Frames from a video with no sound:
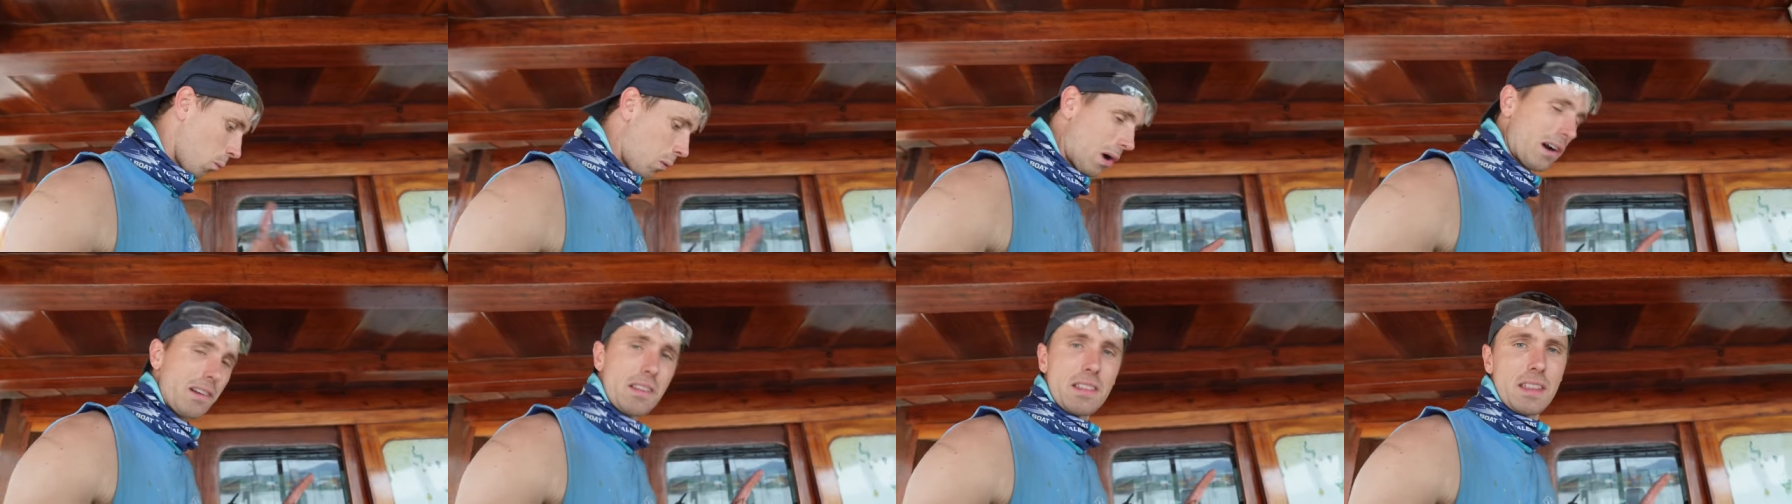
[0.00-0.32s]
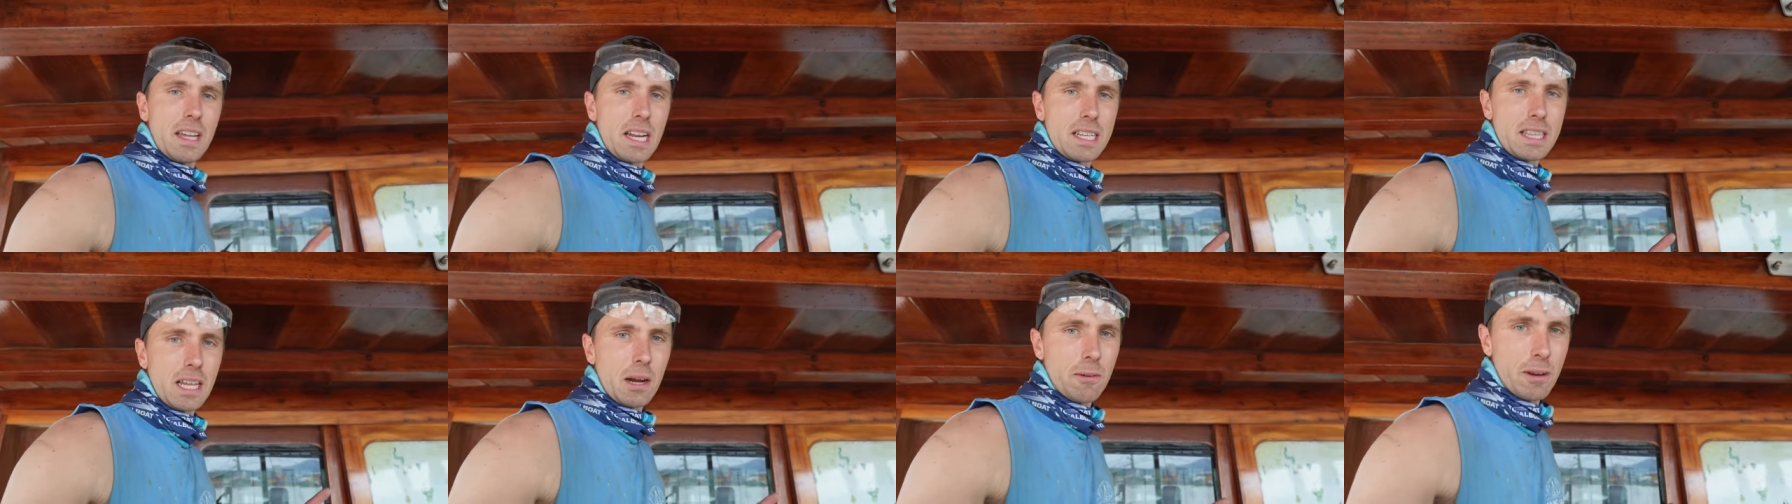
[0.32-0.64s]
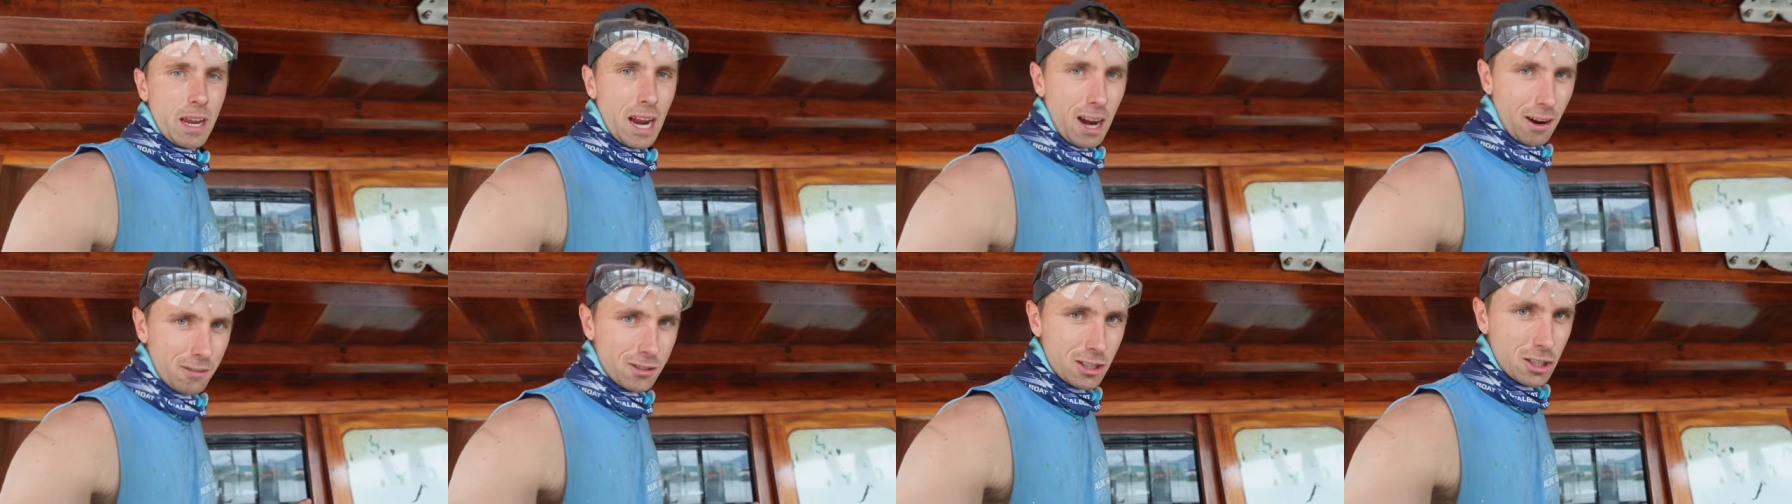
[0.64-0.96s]
One thing that
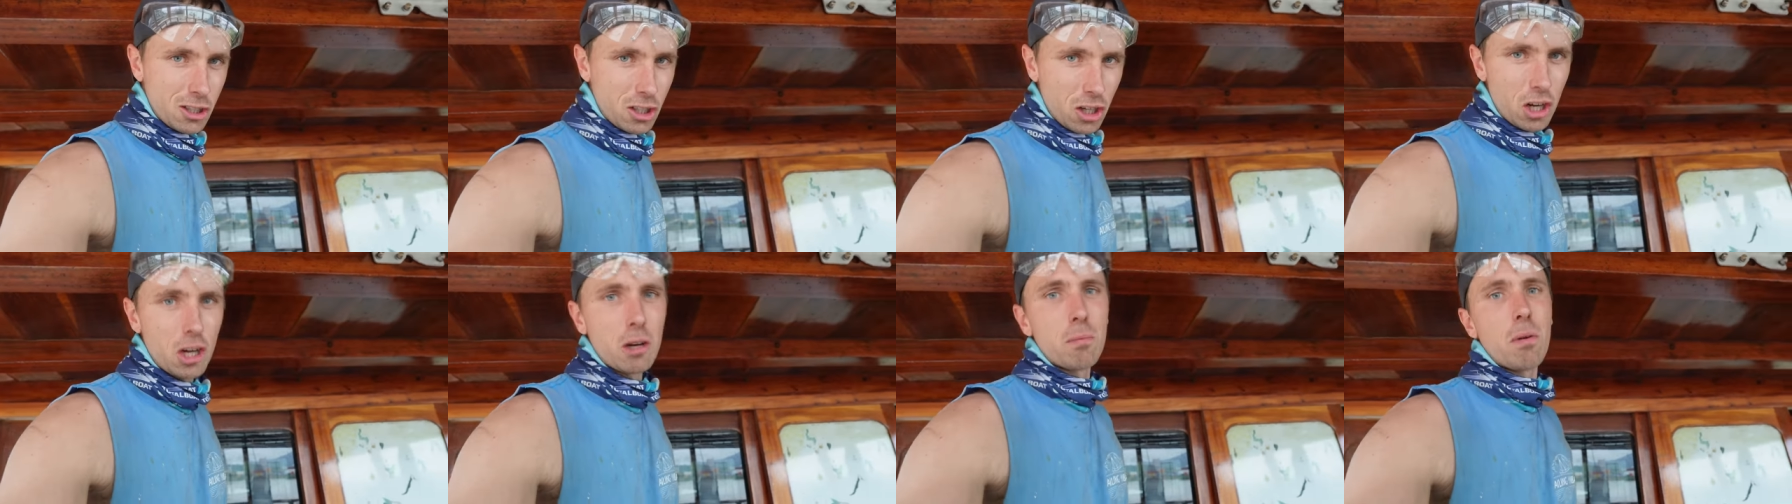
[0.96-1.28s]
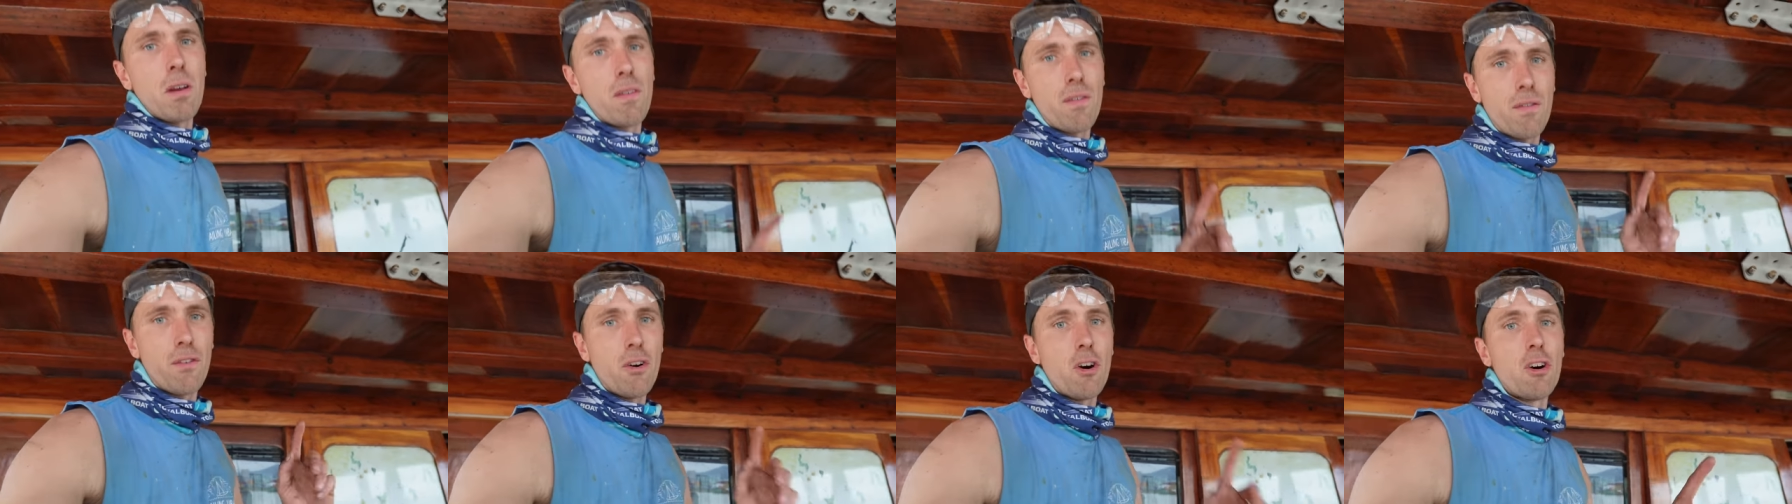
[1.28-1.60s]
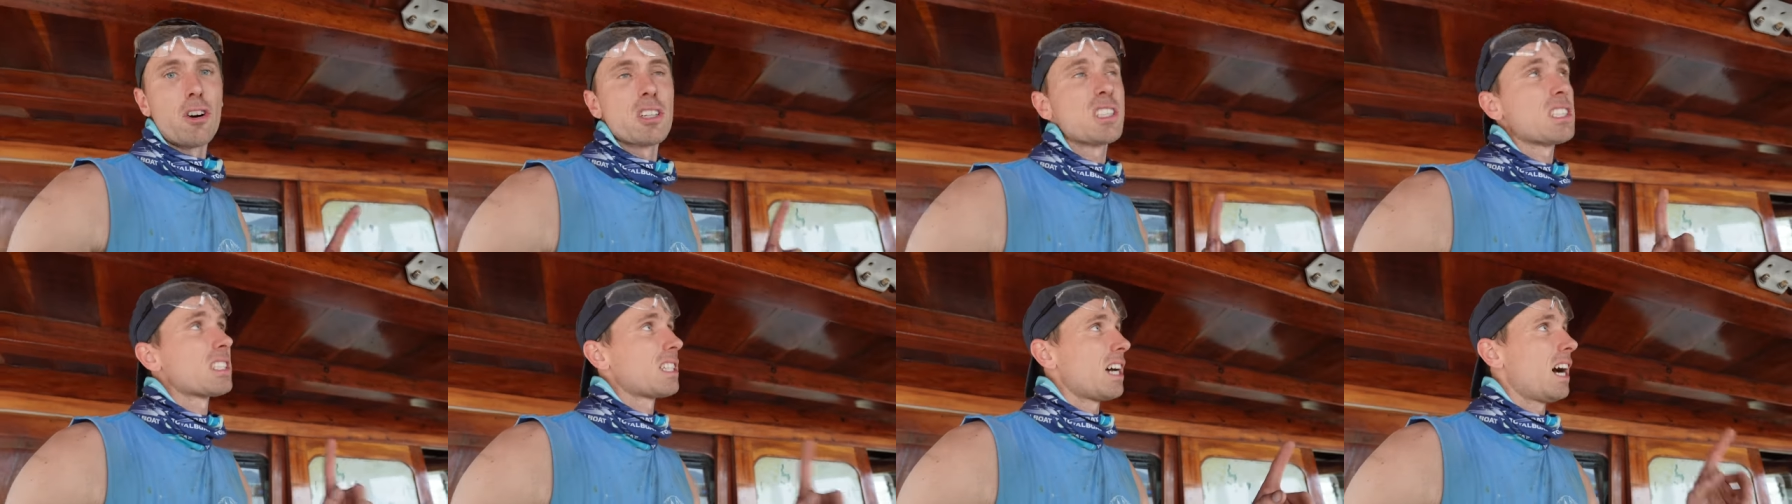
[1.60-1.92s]
we have to do
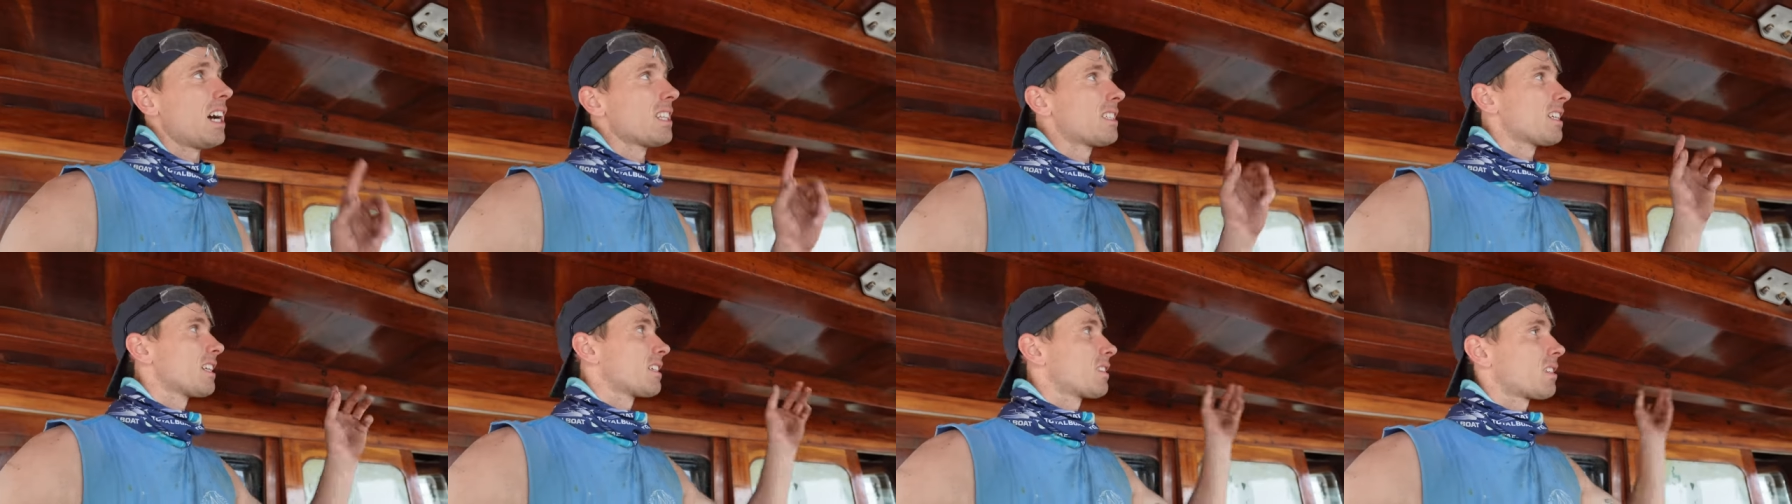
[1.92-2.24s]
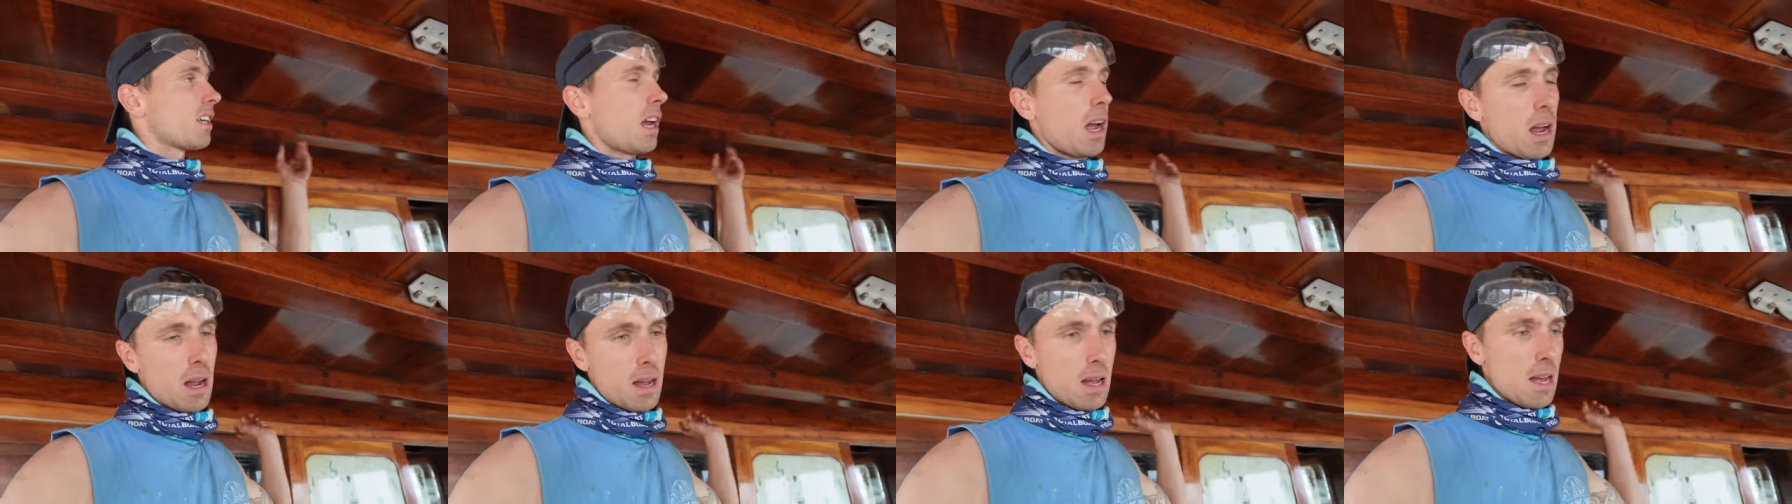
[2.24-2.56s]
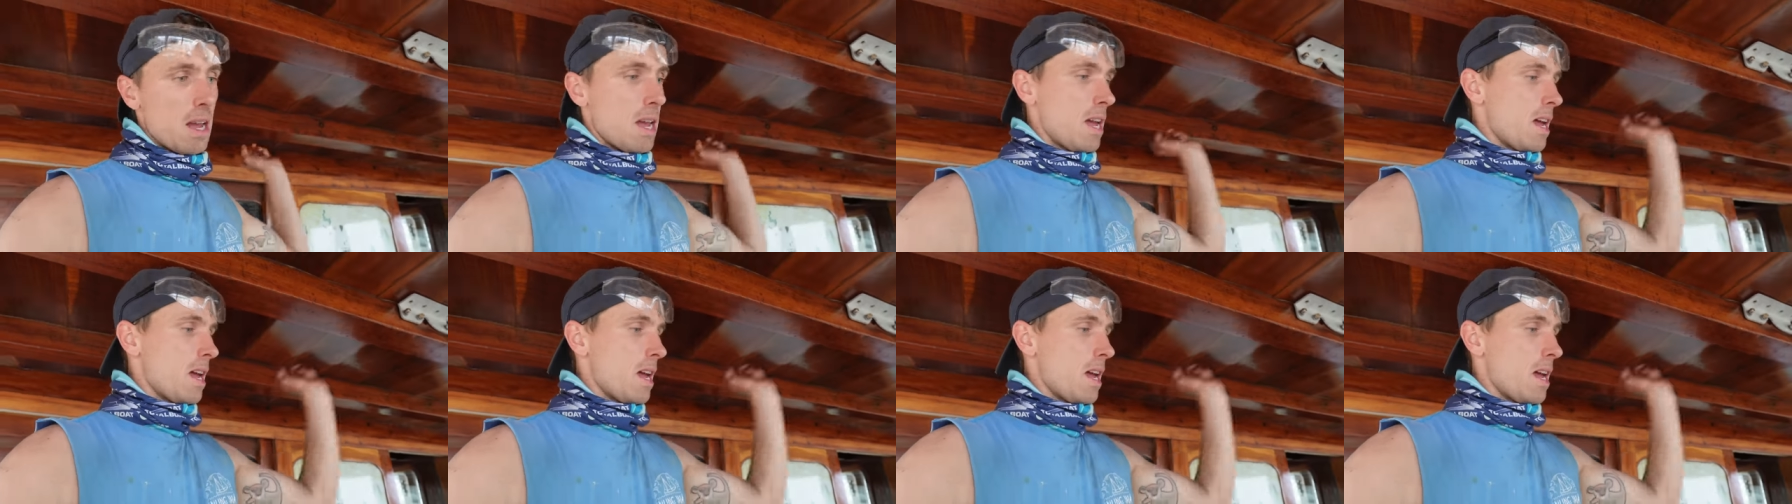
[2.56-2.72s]
before starting to